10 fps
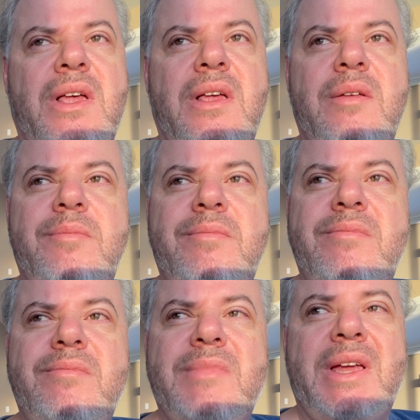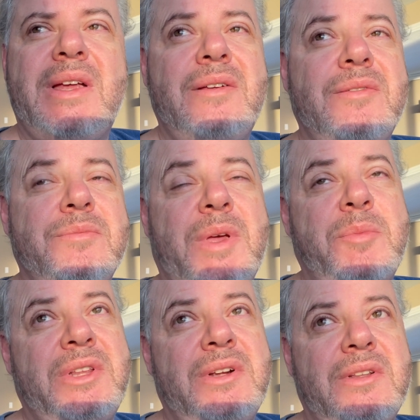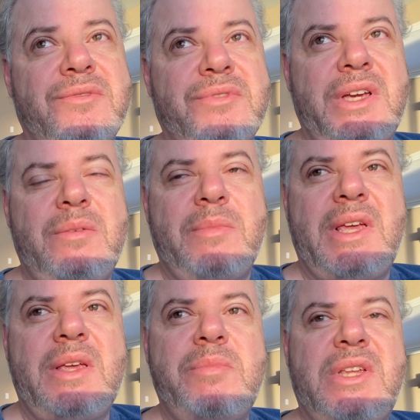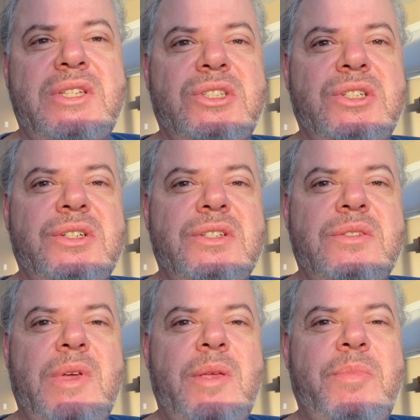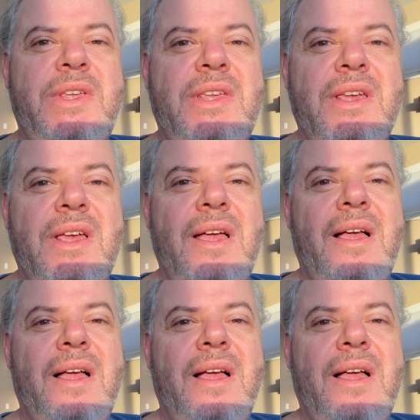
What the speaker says: I'm a little afraid my blood sugars might be